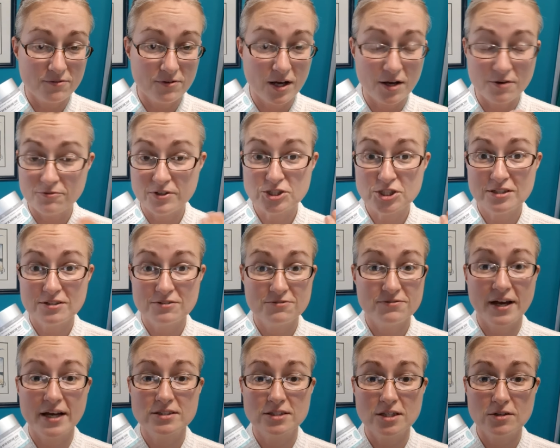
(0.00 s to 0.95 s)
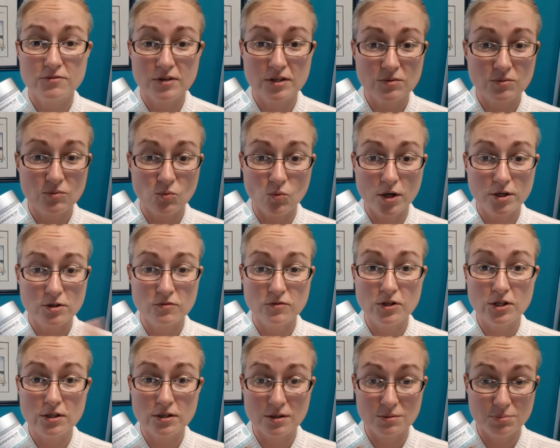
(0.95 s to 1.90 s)
efficient, effective, and
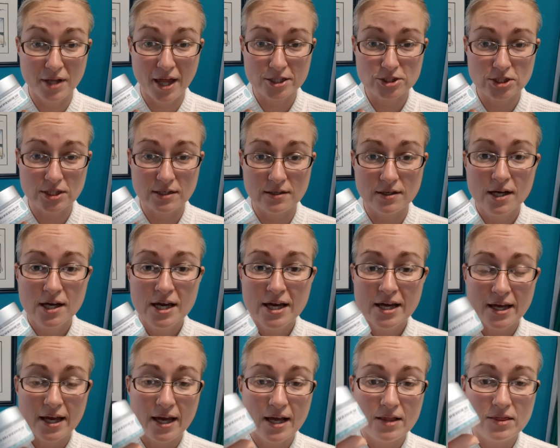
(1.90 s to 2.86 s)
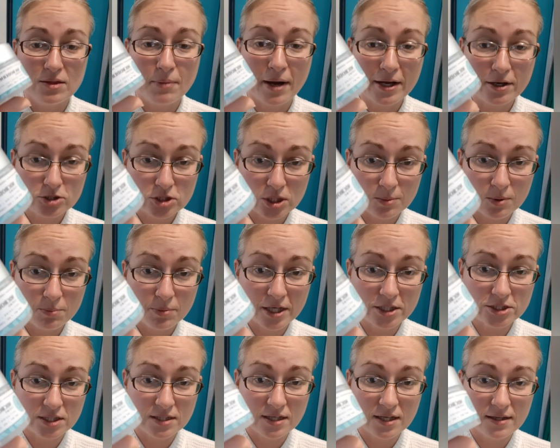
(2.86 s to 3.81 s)
wonderful complexion. And the
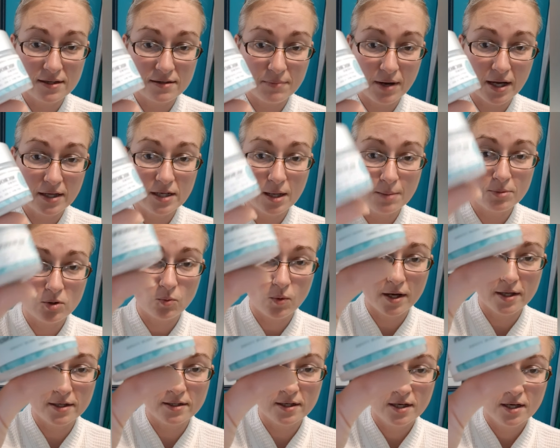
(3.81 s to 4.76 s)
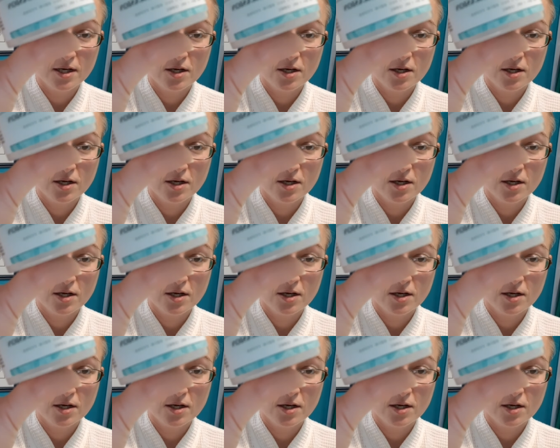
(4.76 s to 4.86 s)
microdermabrasion is my #1